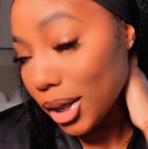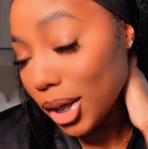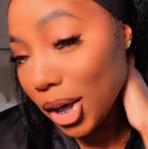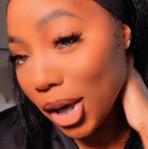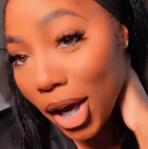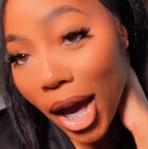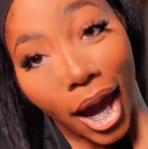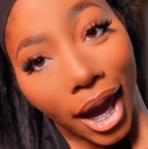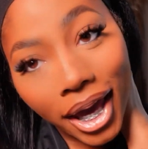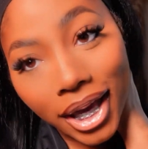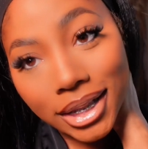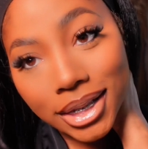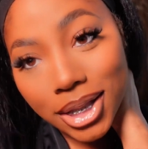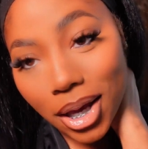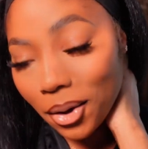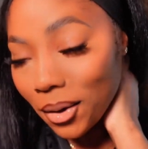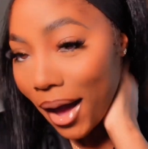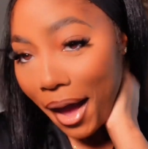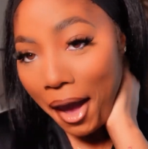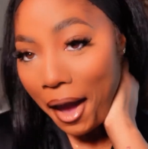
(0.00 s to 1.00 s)
is
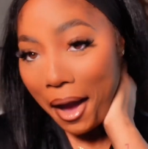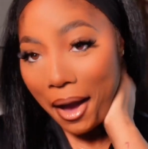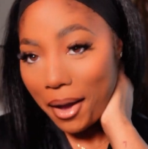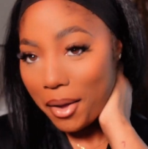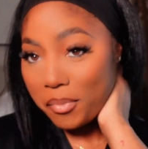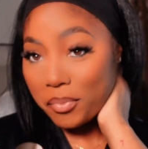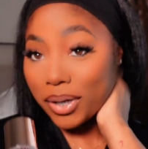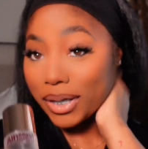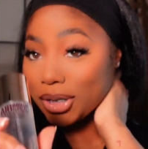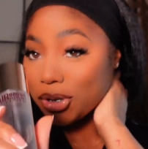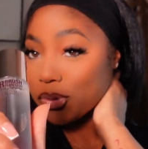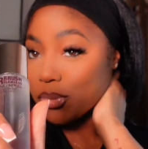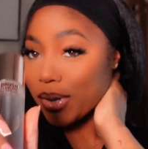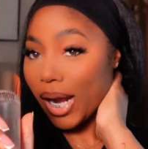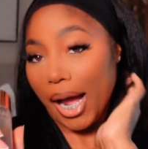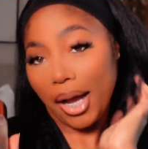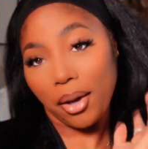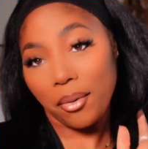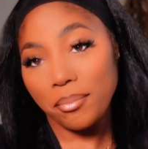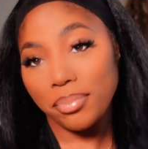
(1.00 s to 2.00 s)
okay, but you're
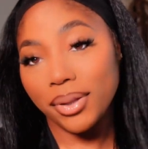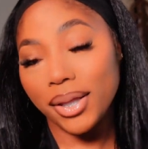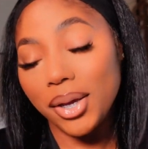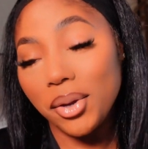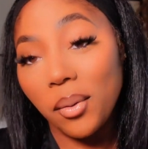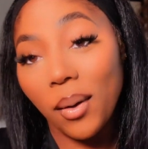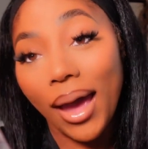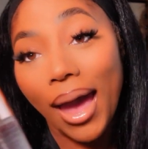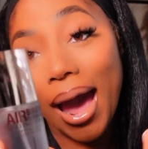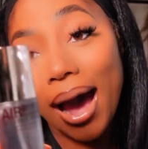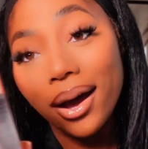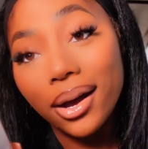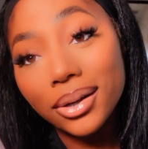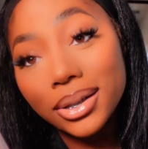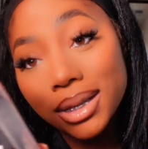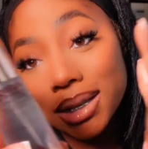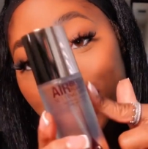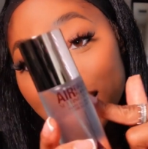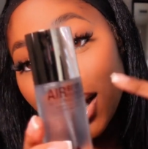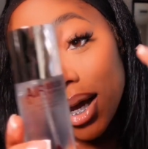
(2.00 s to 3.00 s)
not complete without
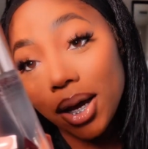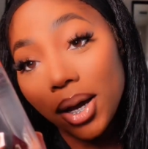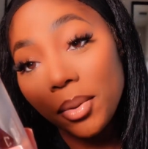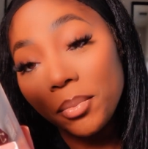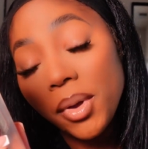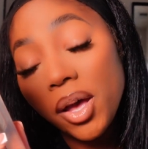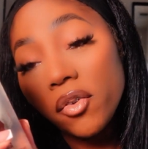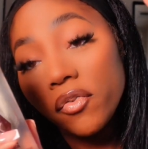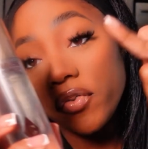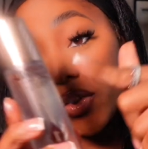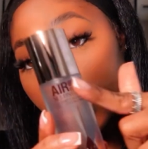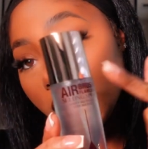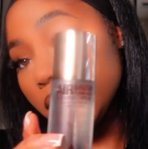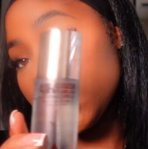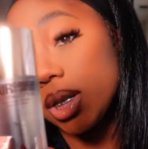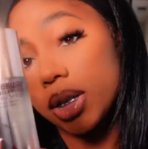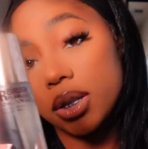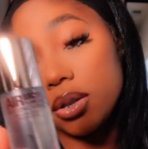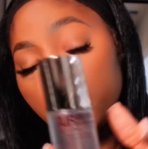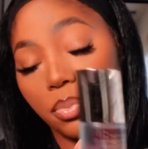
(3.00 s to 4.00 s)
some
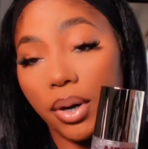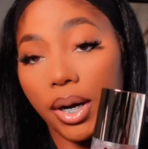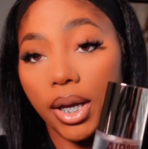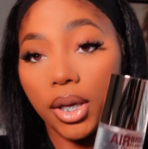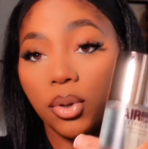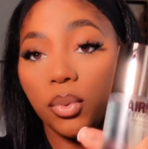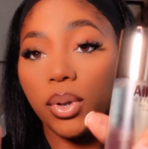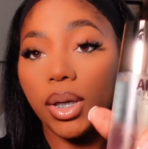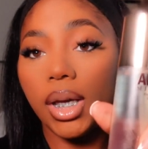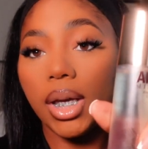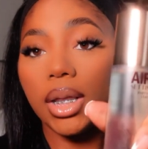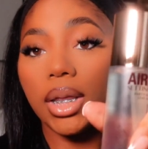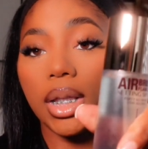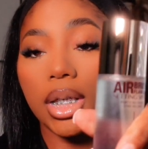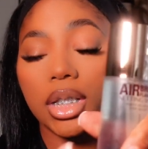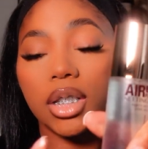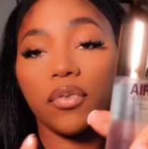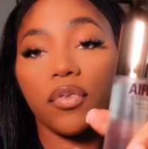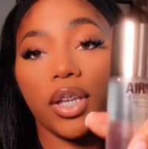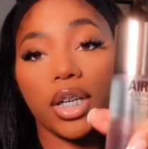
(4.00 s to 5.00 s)
finishing spray. You need
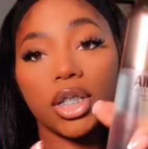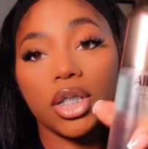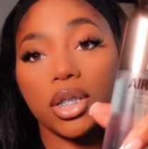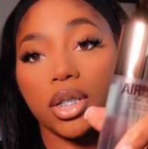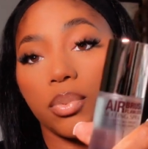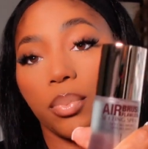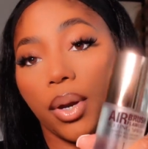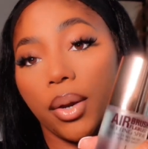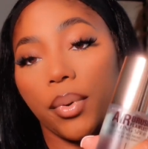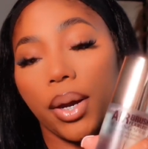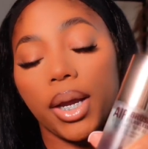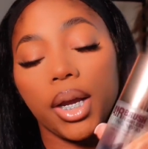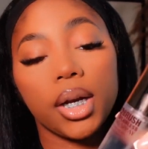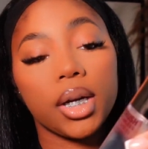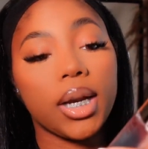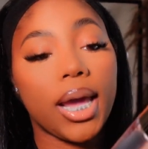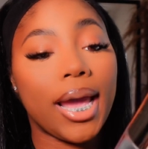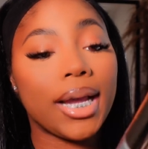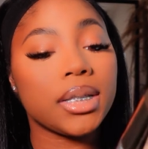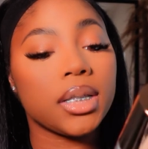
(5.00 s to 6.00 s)
this finishing spray right here.
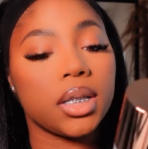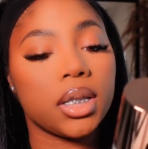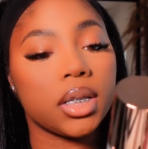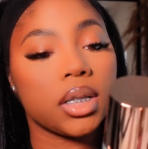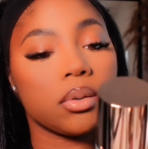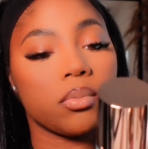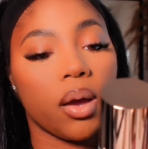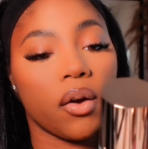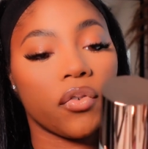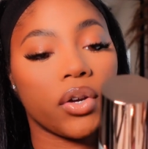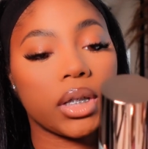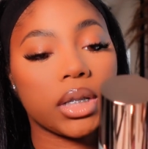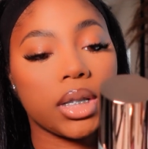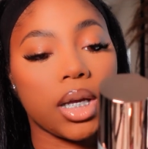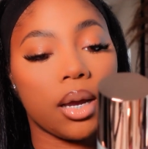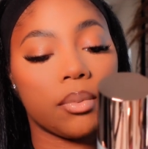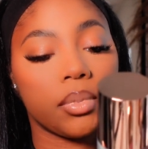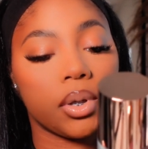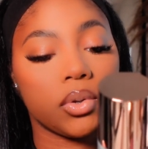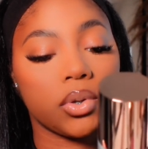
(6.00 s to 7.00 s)
Actually, this is my first
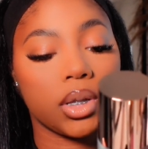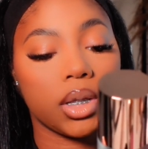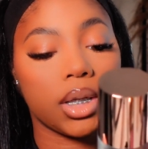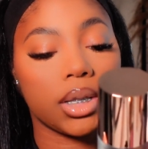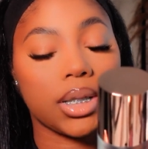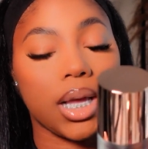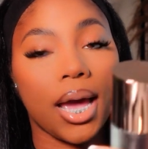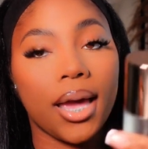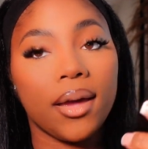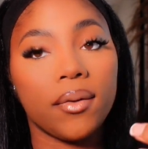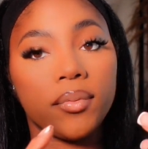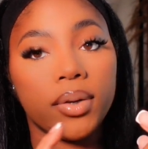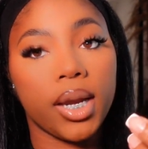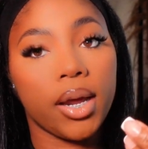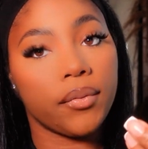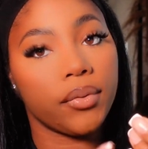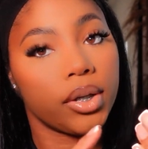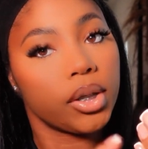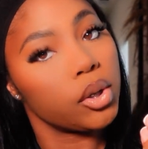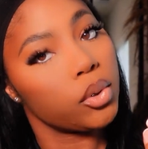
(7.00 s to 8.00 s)
time using this. I have
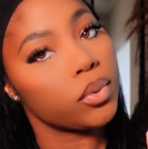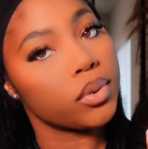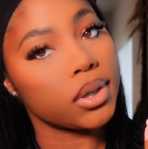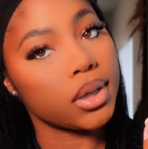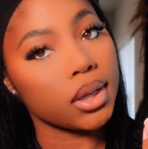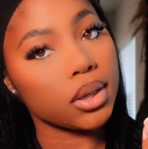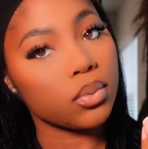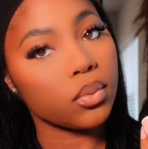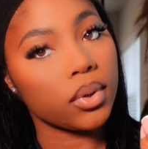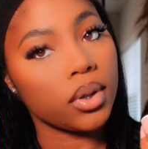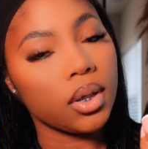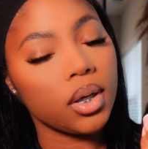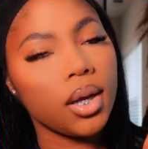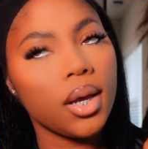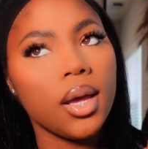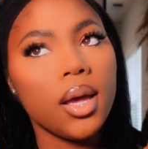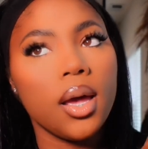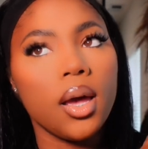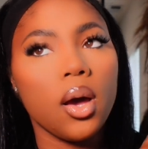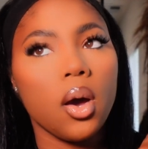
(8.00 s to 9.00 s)
never used this one,
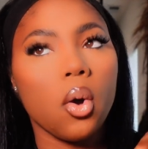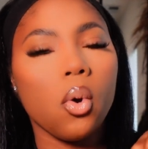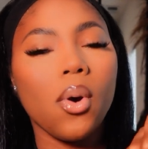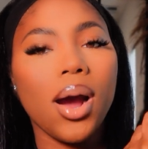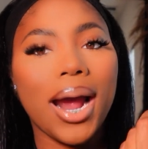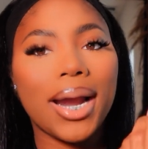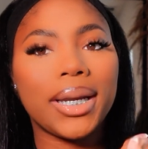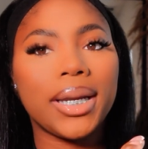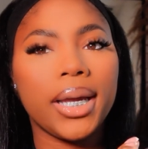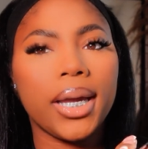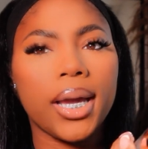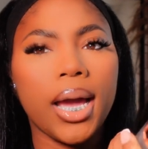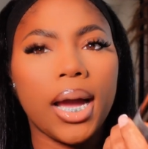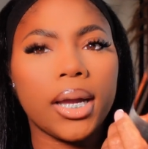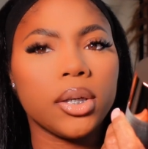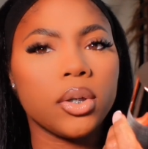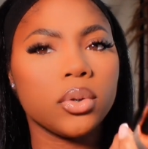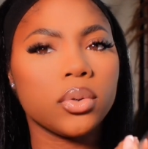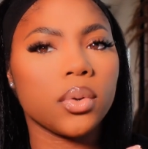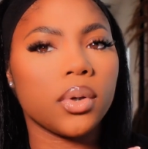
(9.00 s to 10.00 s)
or I did. I
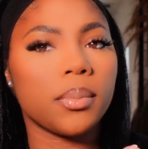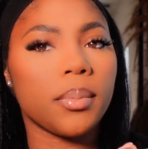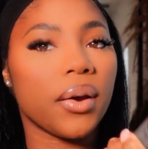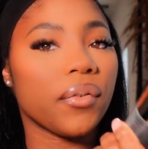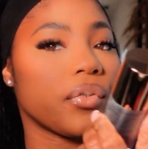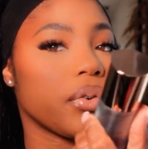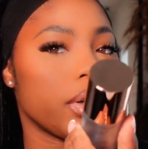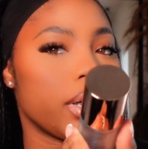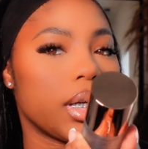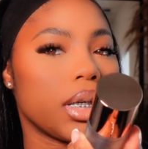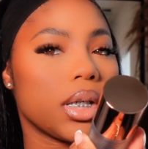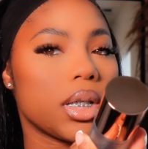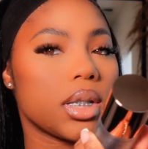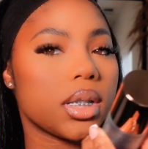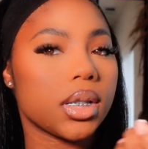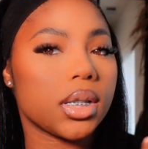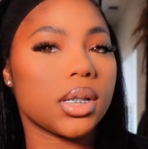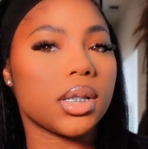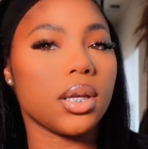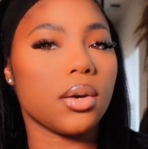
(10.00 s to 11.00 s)
used one of my
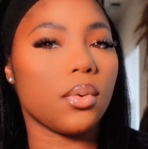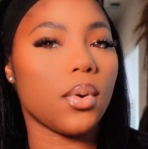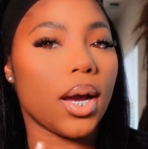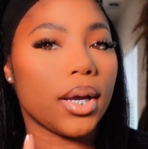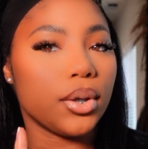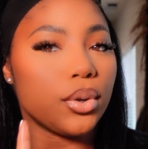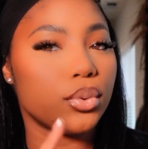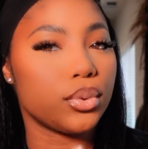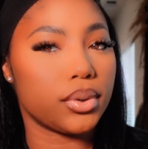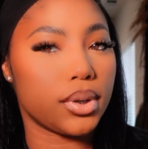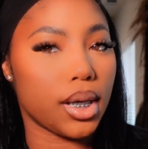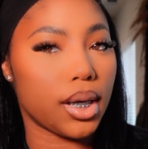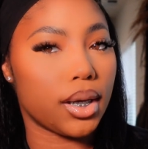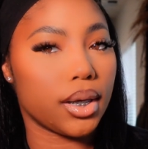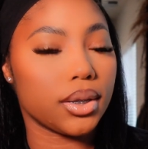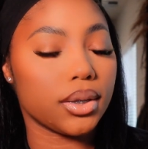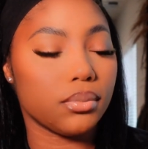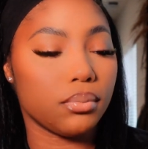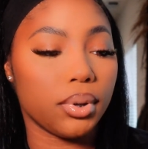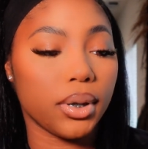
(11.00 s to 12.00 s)
friends, so I used
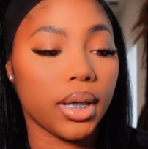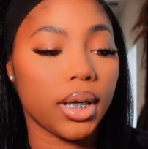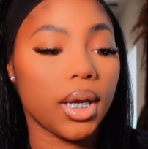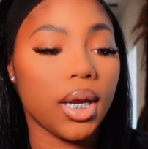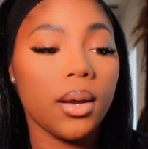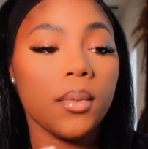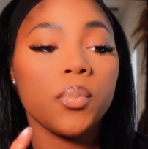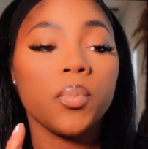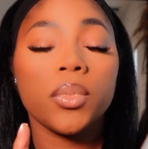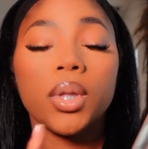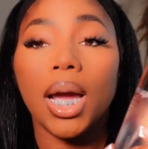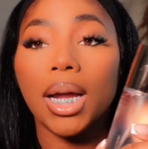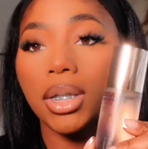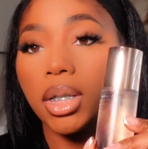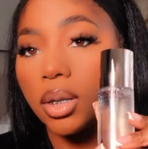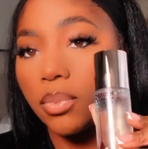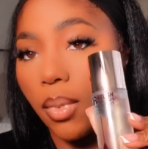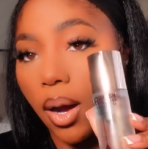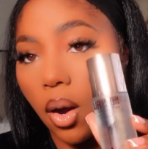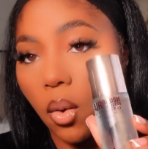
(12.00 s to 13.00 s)
theirs, but I
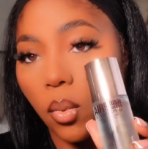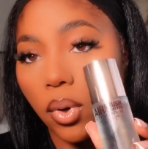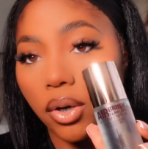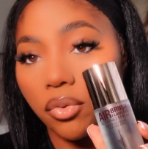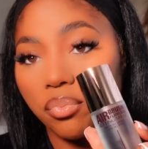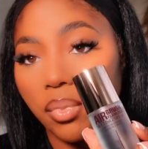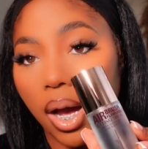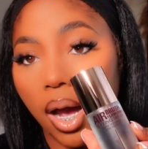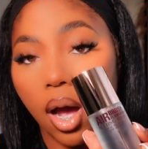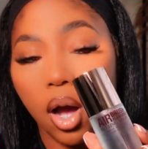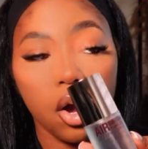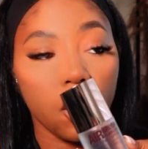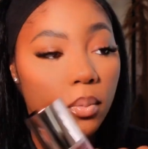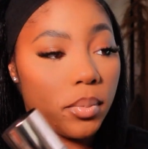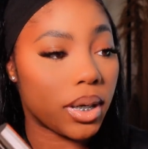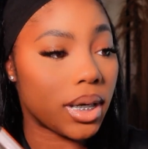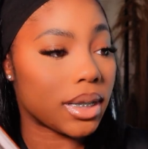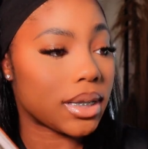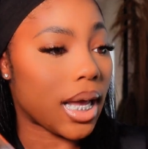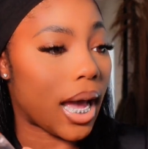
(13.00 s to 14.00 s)
just bought one of my own
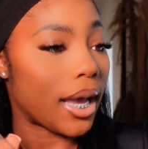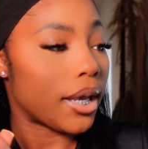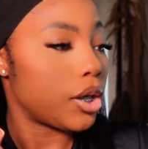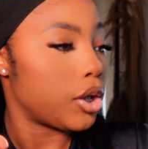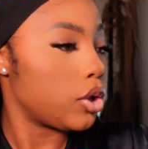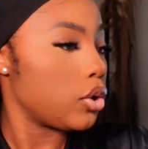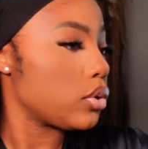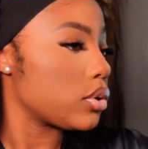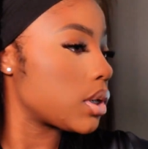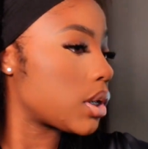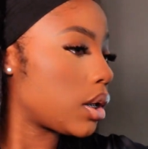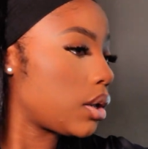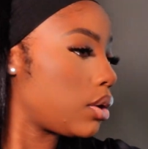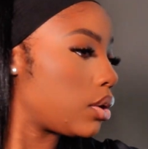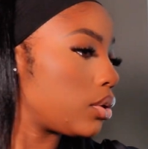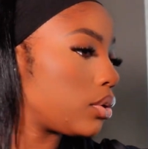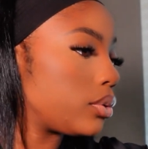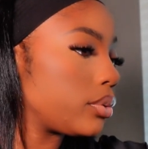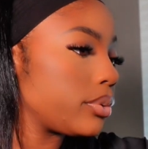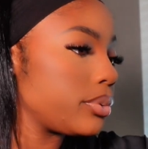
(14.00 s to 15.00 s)
because I used to
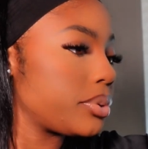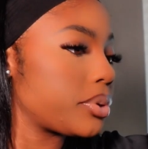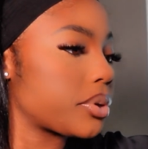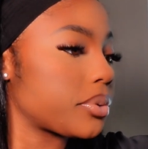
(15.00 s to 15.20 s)
use